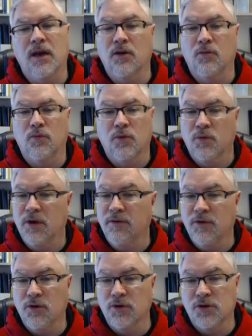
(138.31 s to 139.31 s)
It'll give
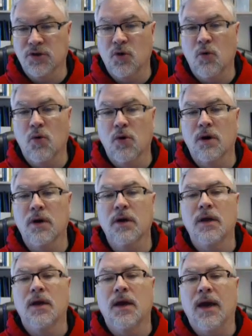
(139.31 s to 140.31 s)
you your score,
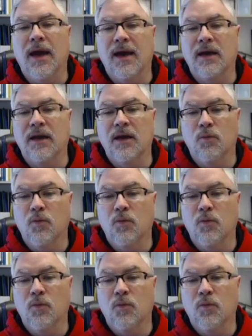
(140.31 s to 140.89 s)
and it